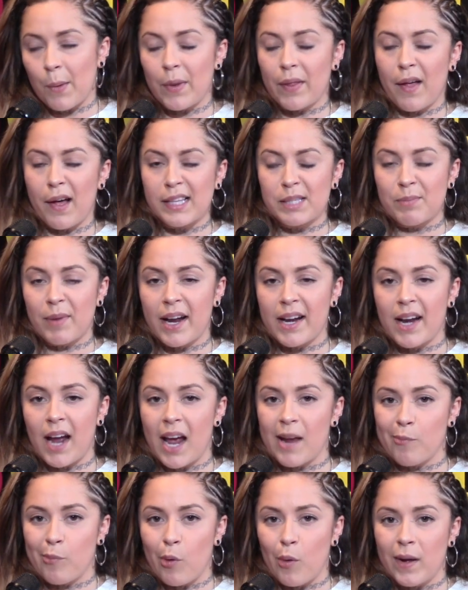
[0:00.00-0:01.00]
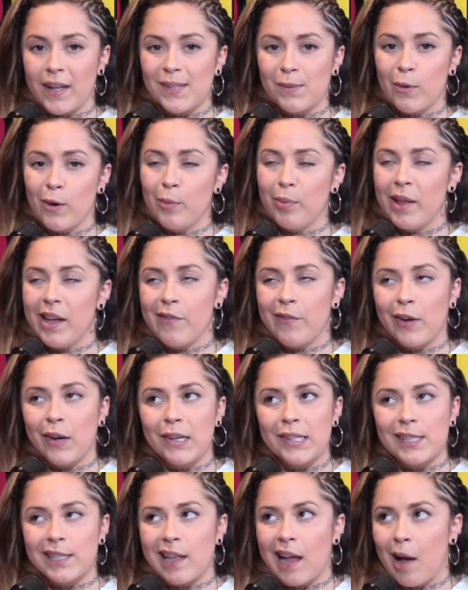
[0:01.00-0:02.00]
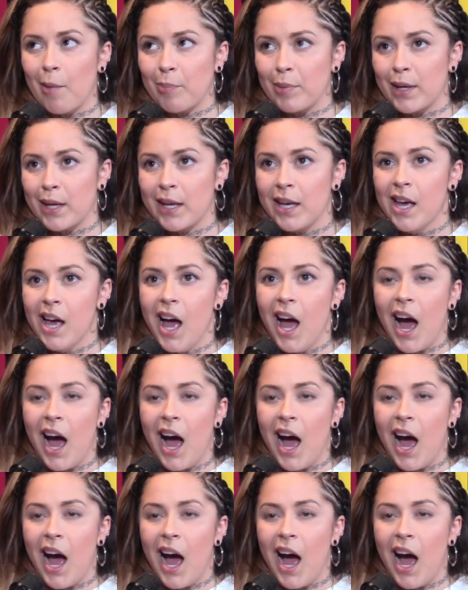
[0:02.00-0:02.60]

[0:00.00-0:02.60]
We lost by 9 points. We were playing very sloppy.